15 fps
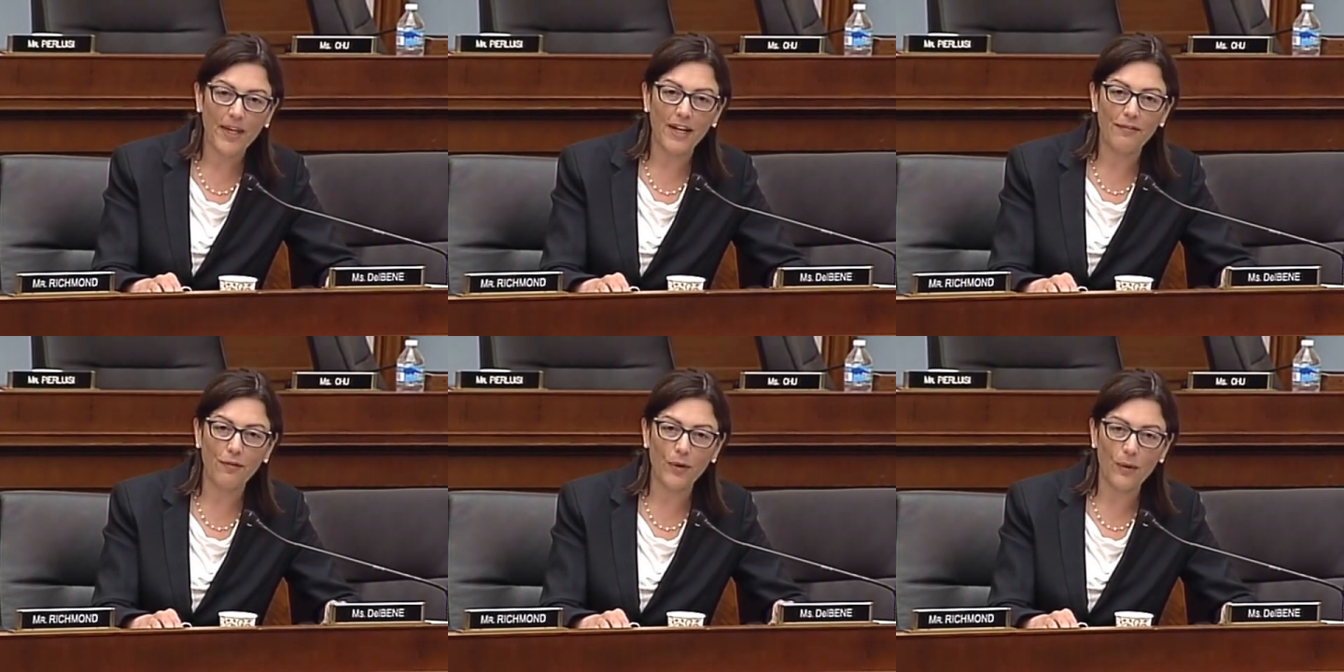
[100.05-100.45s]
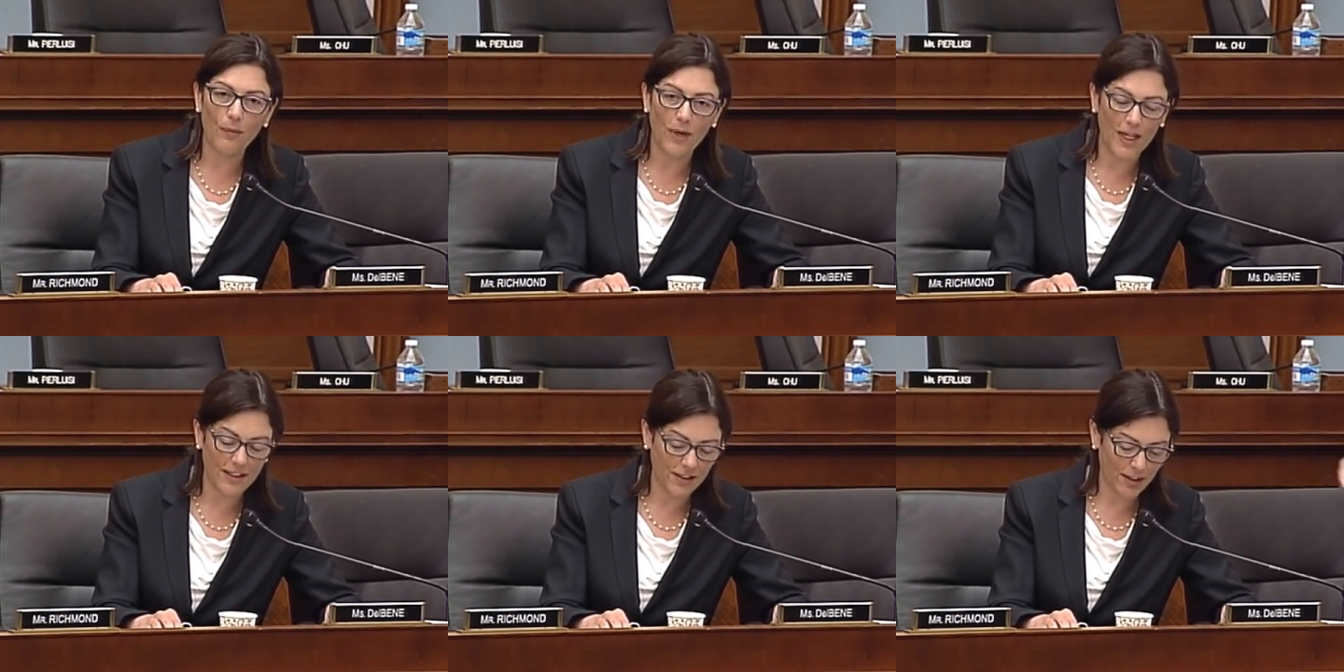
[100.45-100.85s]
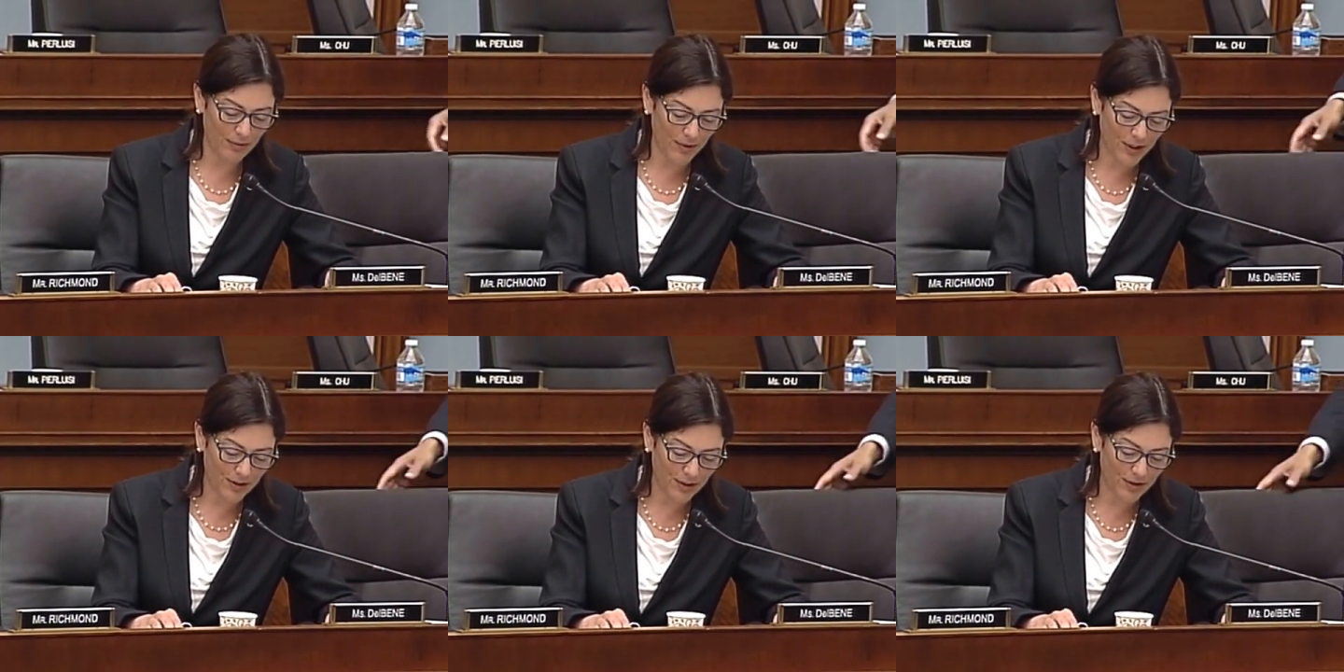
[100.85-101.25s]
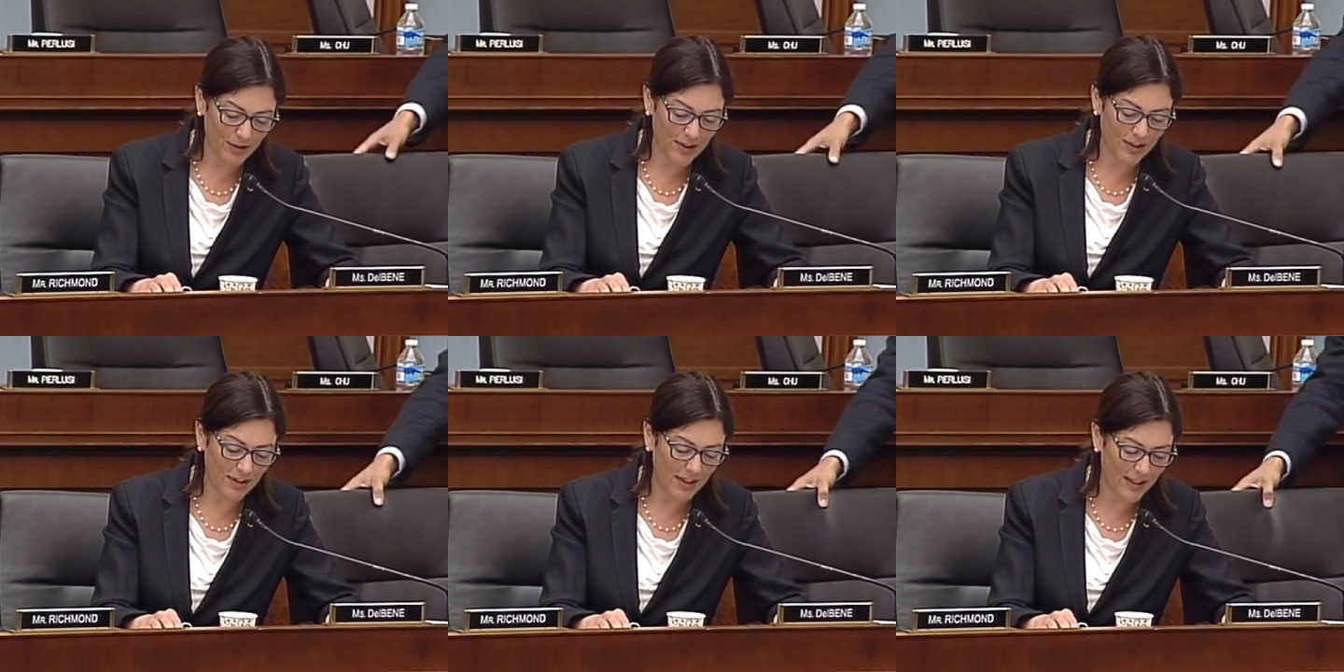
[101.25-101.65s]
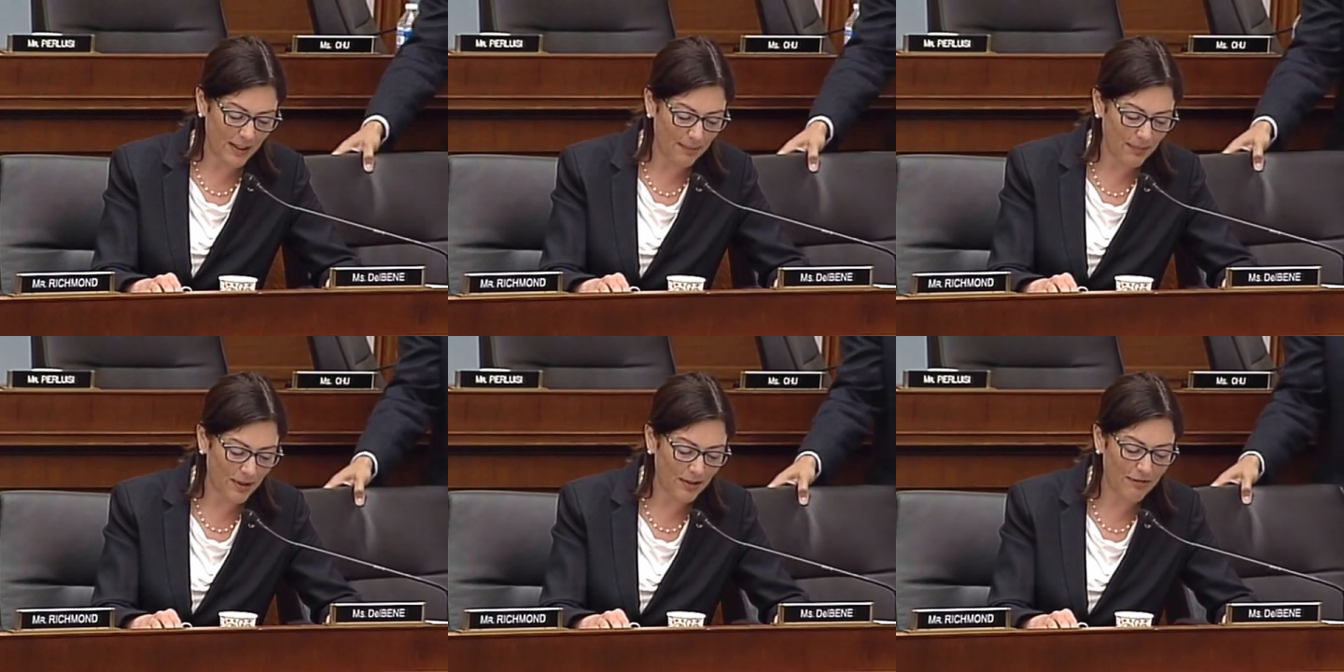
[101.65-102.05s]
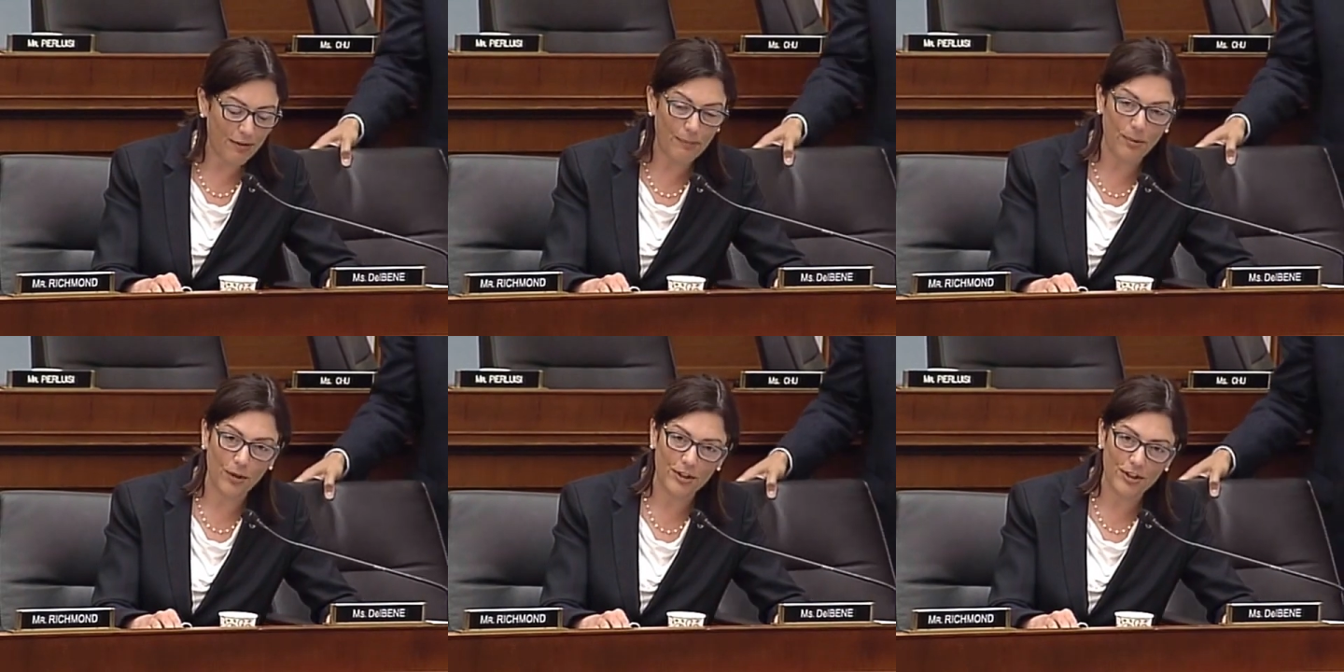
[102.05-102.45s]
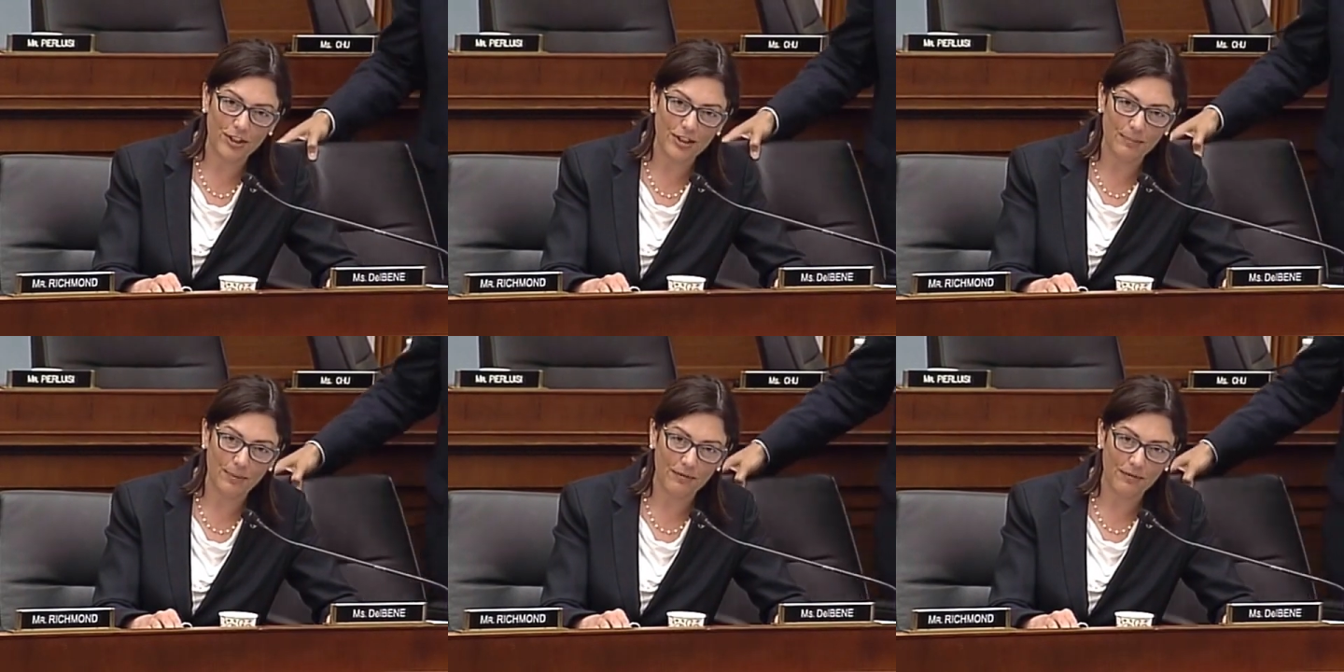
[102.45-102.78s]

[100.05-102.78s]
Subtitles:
If we want to reduce the number of abortions